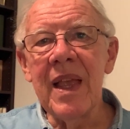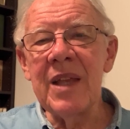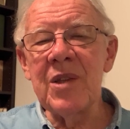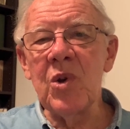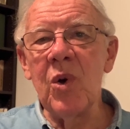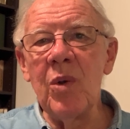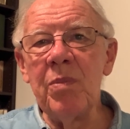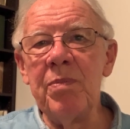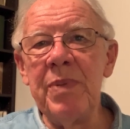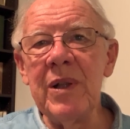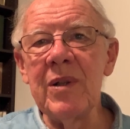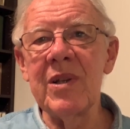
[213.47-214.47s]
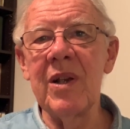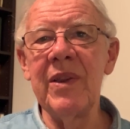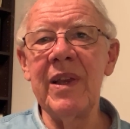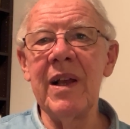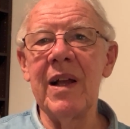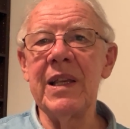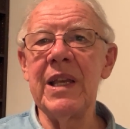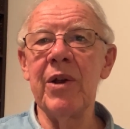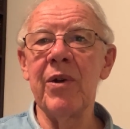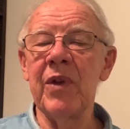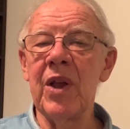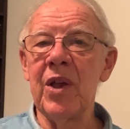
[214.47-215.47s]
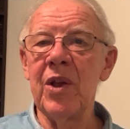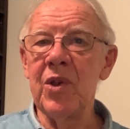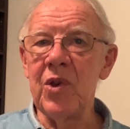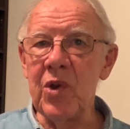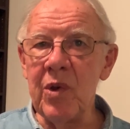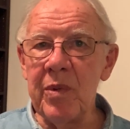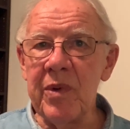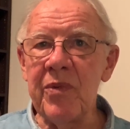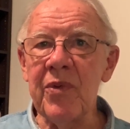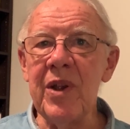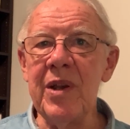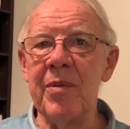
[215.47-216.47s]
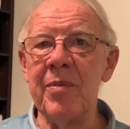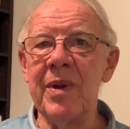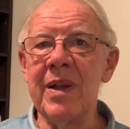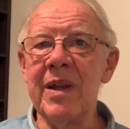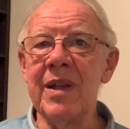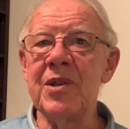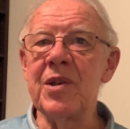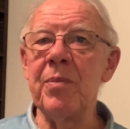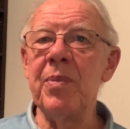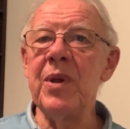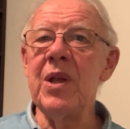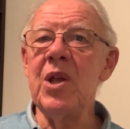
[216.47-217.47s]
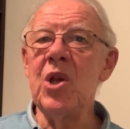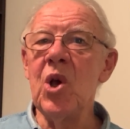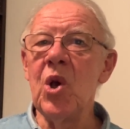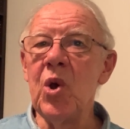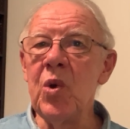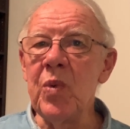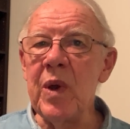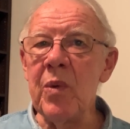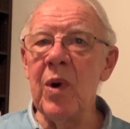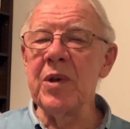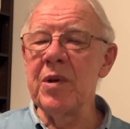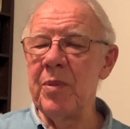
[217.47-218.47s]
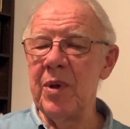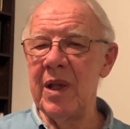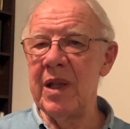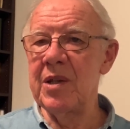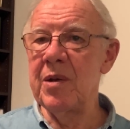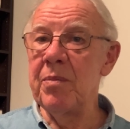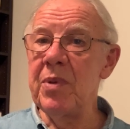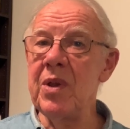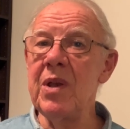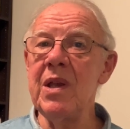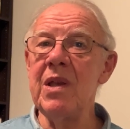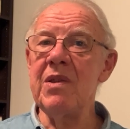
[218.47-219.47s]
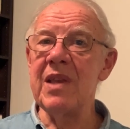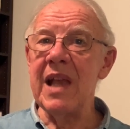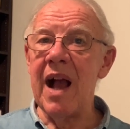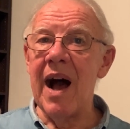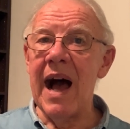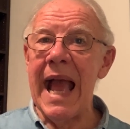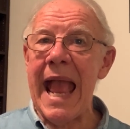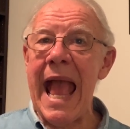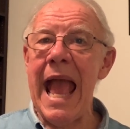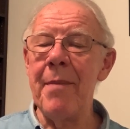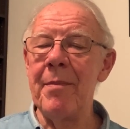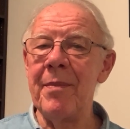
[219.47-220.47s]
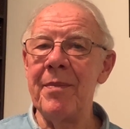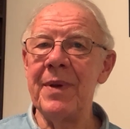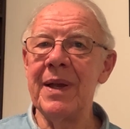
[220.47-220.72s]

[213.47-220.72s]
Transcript: It's all built on the idea of human freedom, to be who we want to be the I am.